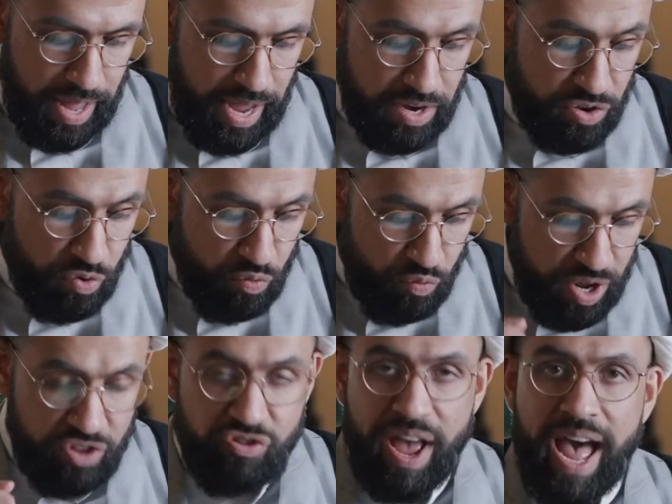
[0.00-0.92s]
and to
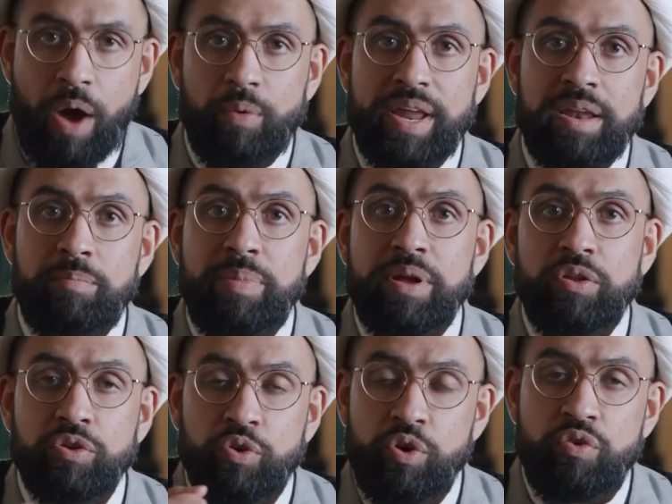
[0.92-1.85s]
reach out and
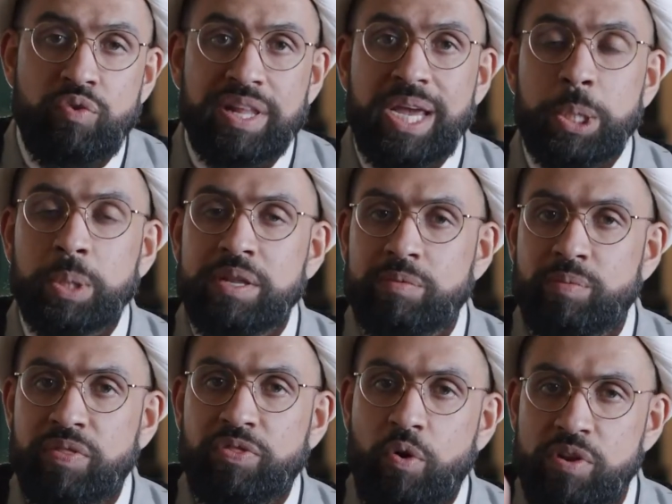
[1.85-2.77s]
build good relations
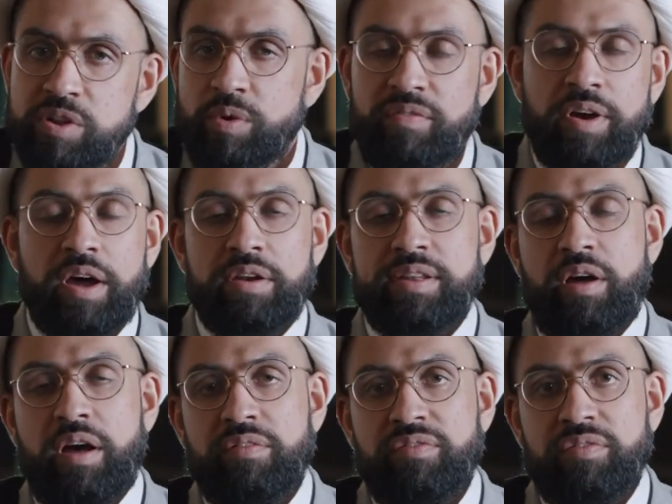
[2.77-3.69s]
with those who have cut us
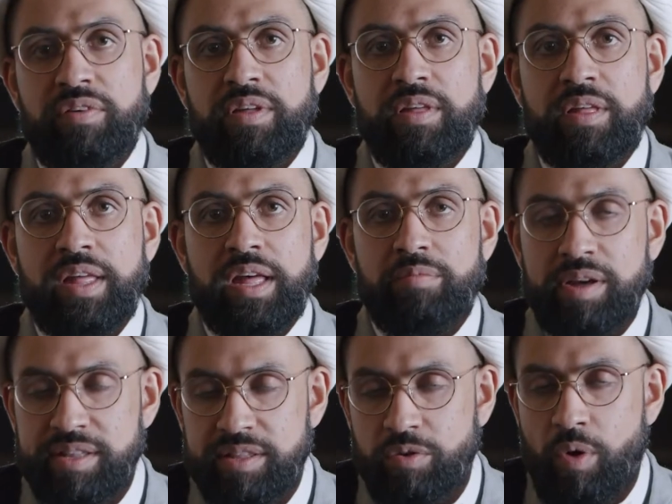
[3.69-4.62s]
off,
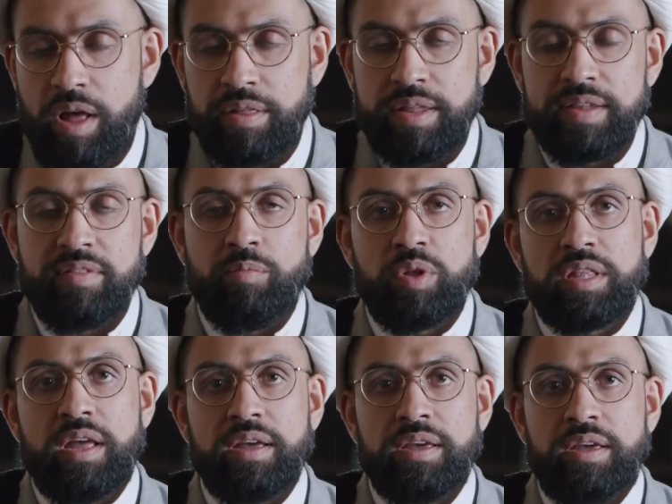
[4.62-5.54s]
amongst the qualities of the
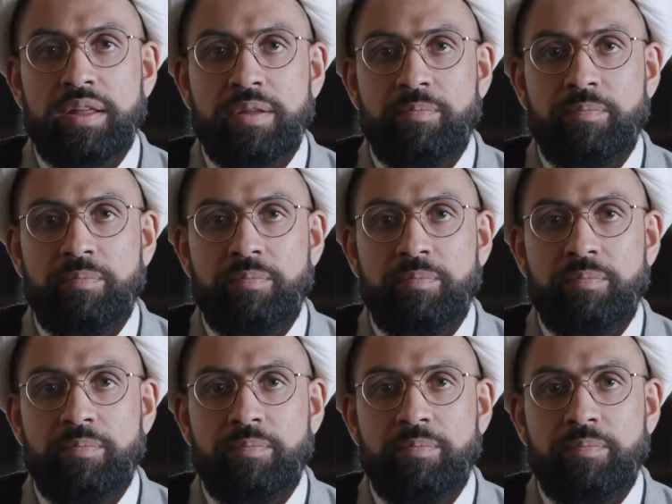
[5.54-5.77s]
muttaqeen.